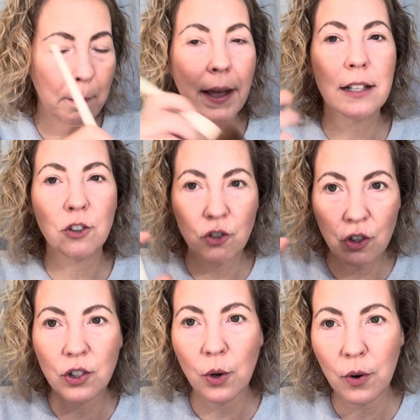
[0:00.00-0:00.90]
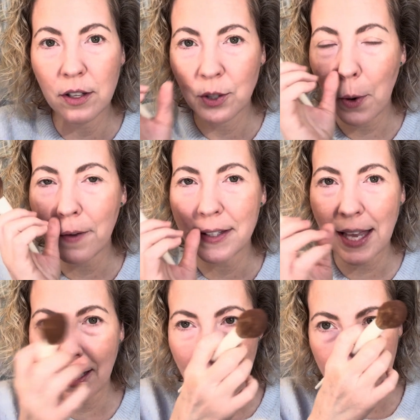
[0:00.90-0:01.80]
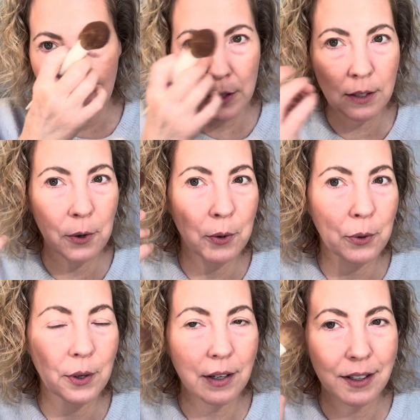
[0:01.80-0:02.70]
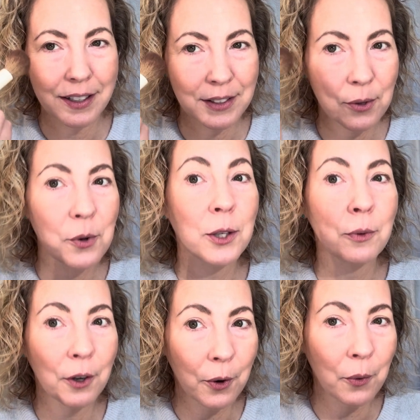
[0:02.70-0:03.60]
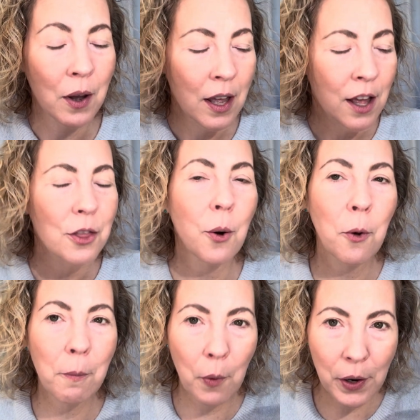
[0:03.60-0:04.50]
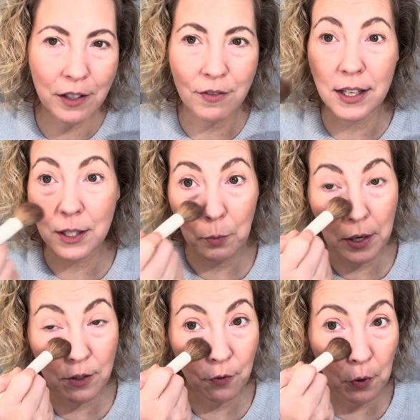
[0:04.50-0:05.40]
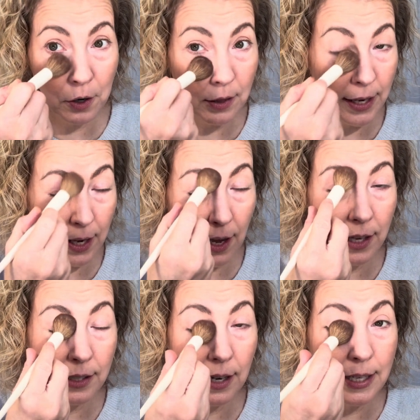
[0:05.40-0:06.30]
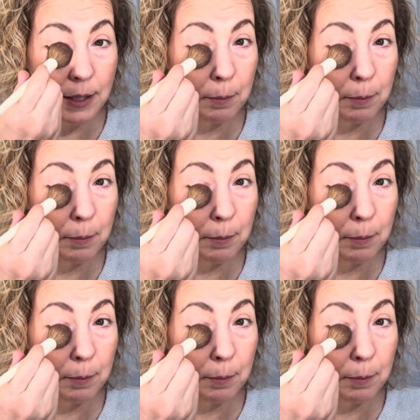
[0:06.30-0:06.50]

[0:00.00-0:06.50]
But just so I've said it, so you know, the whole point of this was for like a nice